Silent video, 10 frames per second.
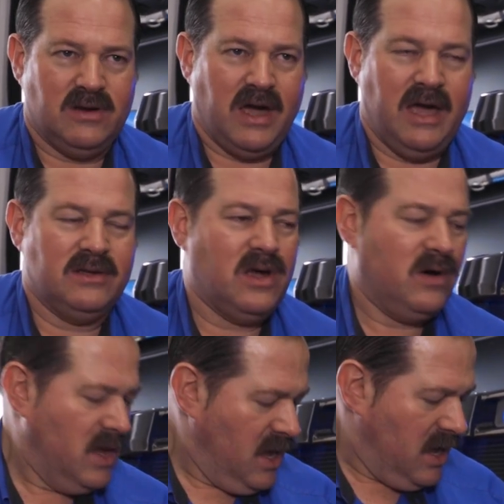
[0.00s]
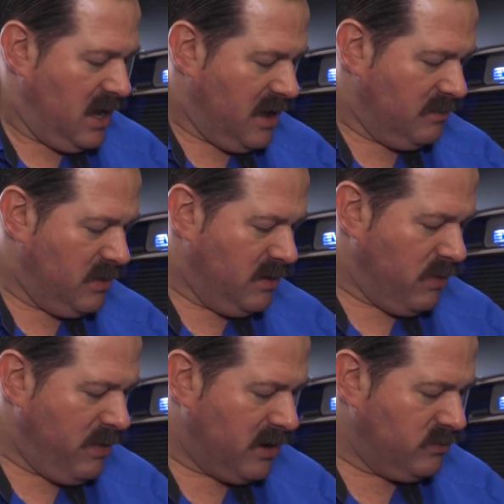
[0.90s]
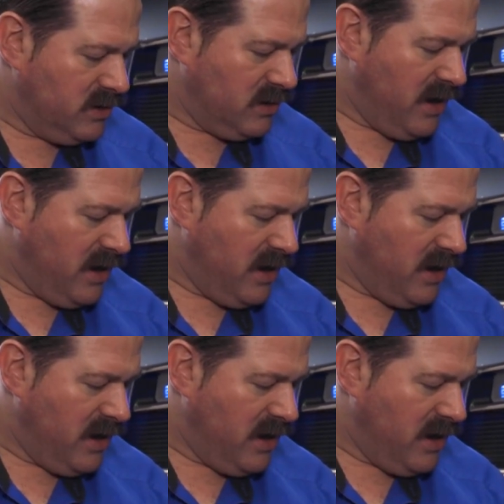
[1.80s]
Okay, so be prepared with